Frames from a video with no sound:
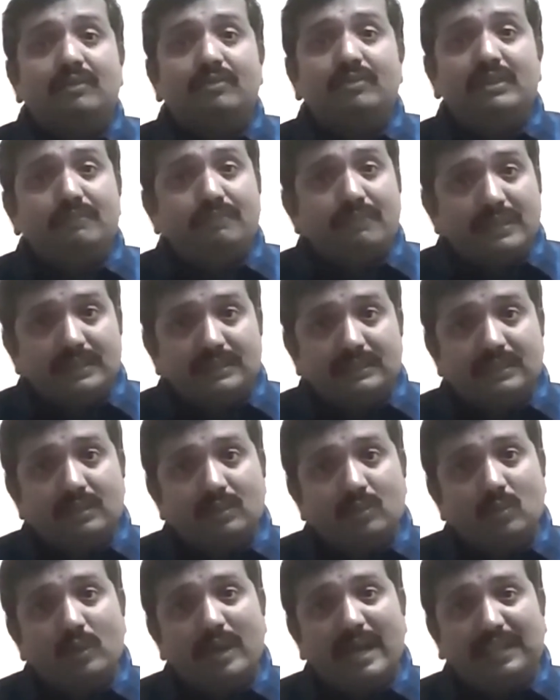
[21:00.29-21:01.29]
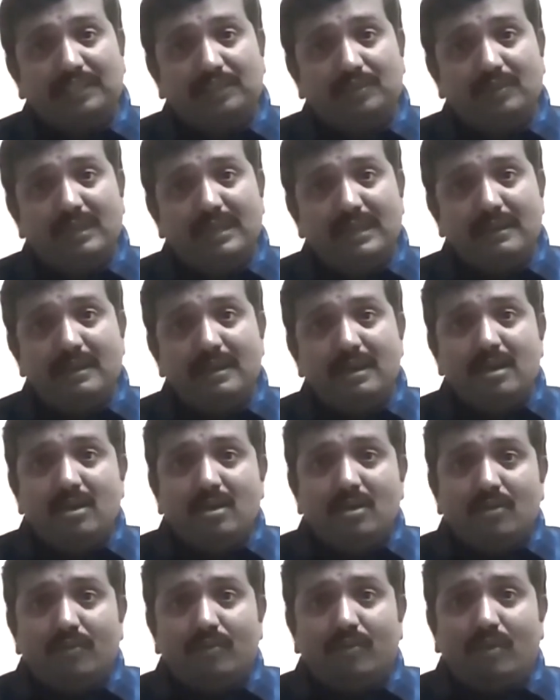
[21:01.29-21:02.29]
of the person who actually
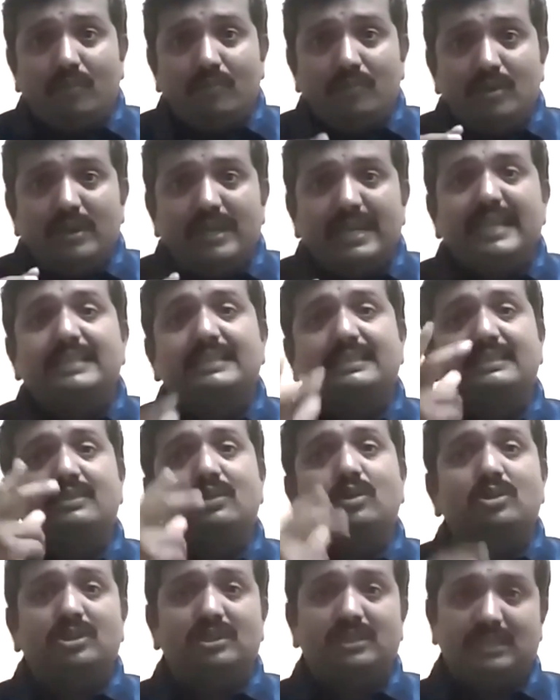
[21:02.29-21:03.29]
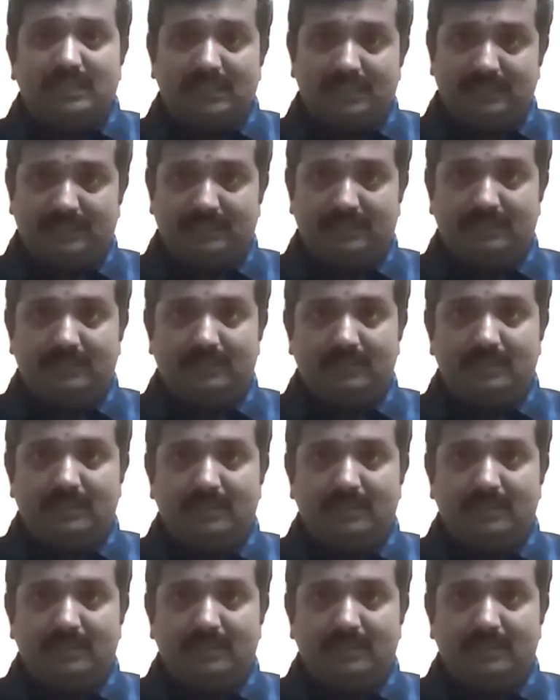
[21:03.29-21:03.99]
formulates those drugs.